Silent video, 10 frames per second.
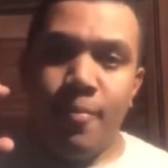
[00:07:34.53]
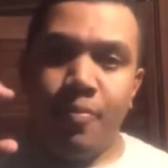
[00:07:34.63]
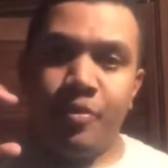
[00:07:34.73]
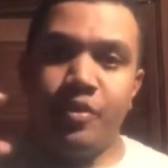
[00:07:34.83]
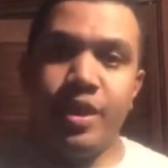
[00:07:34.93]

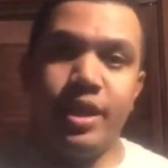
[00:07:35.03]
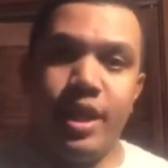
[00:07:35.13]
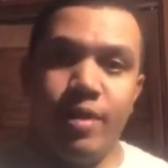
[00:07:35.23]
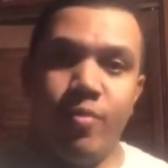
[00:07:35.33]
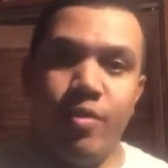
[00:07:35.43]

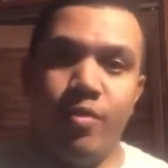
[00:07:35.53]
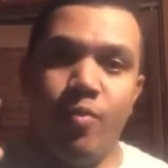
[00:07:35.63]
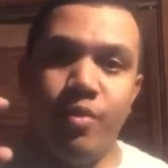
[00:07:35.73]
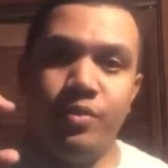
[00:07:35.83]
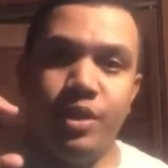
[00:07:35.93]
singing
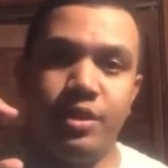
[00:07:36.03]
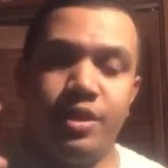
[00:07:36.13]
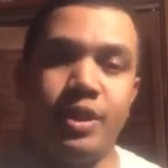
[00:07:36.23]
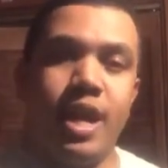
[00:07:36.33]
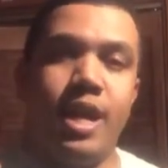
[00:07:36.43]
with just
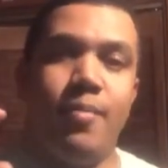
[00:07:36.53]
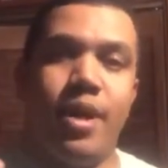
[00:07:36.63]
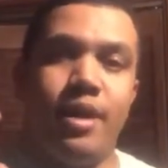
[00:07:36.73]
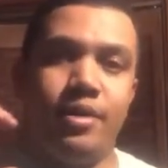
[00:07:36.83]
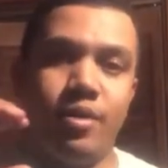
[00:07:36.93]
this kind of
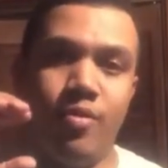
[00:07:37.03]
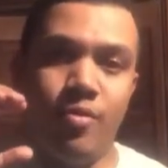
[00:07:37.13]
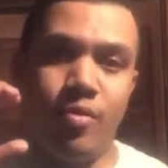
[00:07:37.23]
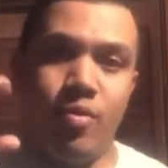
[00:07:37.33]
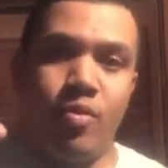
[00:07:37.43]

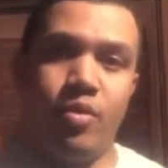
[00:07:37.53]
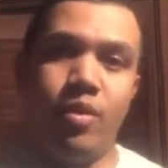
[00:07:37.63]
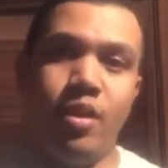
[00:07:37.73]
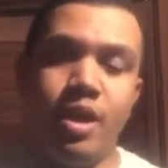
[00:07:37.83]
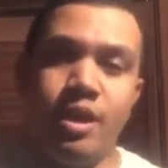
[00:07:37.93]
monotone
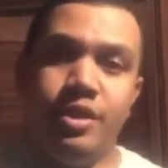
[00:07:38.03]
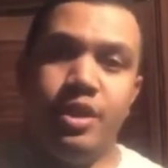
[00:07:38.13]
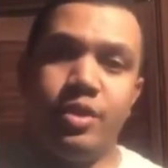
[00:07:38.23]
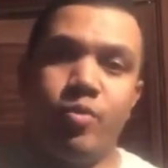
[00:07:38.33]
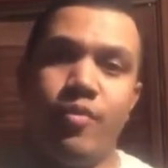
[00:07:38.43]
or
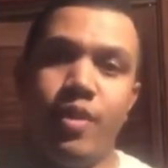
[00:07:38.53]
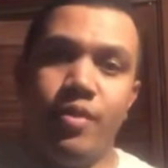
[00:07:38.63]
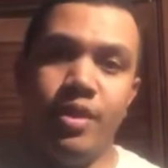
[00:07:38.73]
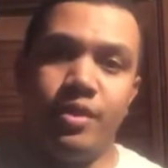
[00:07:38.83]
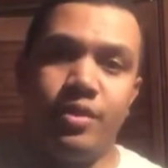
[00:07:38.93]
just
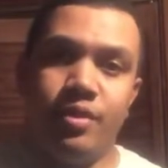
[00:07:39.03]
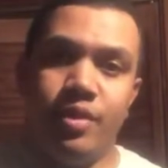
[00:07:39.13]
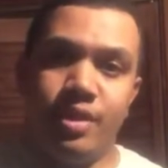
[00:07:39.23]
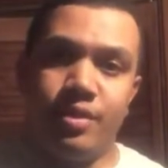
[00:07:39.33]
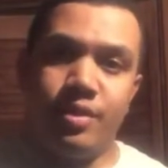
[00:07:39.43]
within
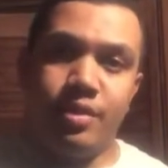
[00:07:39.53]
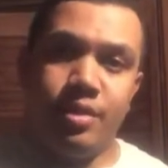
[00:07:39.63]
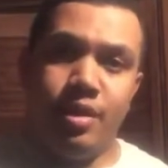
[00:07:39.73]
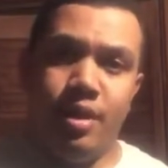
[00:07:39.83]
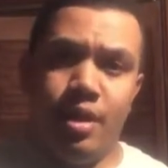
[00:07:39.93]
this
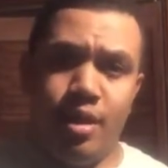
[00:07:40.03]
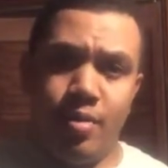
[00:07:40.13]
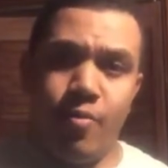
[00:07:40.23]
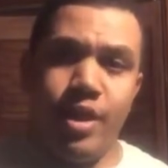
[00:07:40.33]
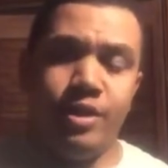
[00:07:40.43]

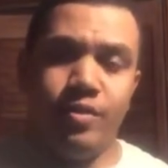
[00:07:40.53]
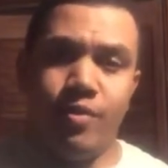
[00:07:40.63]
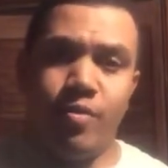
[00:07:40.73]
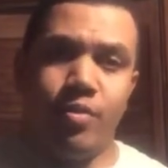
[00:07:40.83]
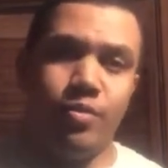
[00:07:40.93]
range of
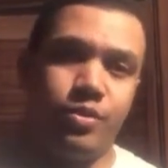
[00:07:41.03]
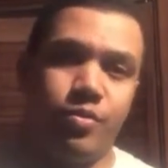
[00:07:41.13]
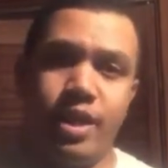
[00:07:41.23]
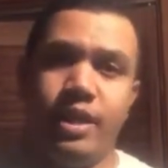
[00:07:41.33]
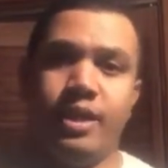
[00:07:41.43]
vocals.
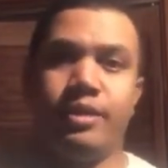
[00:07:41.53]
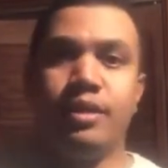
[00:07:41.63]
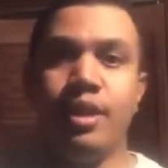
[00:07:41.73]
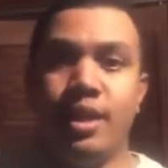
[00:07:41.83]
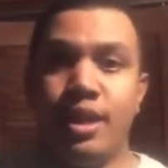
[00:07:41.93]
Okay, let's
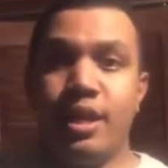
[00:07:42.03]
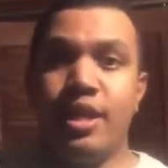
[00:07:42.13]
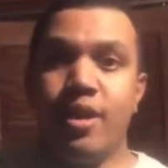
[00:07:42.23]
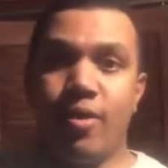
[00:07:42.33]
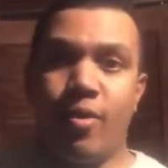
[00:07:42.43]

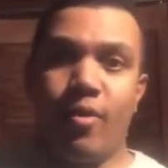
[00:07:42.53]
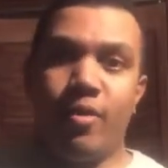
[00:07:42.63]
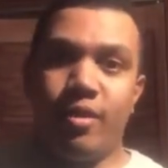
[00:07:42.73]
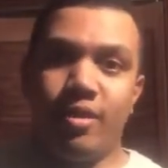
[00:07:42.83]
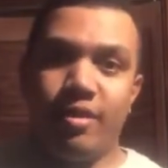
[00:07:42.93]
hear,
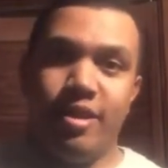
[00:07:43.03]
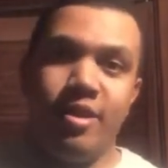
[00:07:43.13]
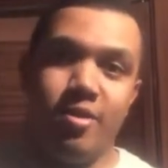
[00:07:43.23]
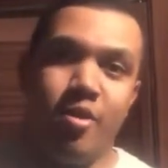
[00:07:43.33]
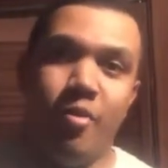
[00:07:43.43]

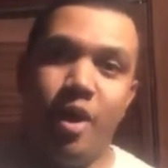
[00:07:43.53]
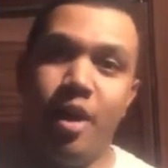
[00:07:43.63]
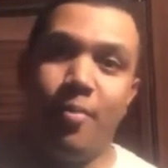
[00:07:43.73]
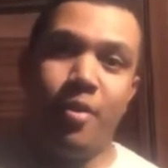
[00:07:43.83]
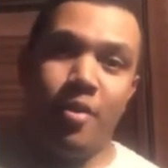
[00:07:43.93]
you know, the
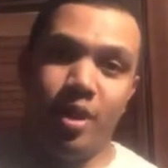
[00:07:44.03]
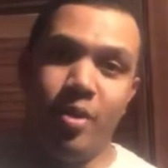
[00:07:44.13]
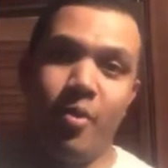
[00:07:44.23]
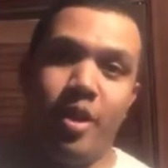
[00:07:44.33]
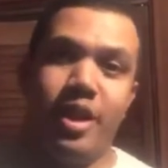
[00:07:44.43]
upper and
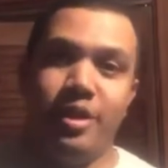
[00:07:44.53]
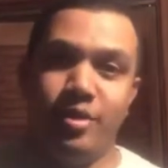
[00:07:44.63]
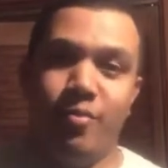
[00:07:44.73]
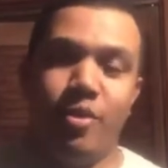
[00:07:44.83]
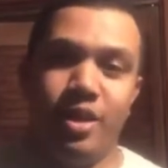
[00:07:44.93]
lower ends
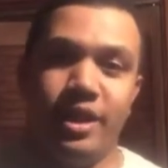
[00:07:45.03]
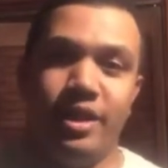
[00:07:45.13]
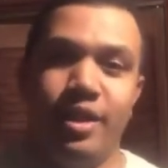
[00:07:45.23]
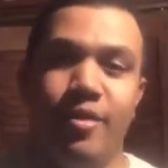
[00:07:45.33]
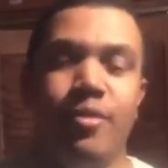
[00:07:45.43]
of what they can do.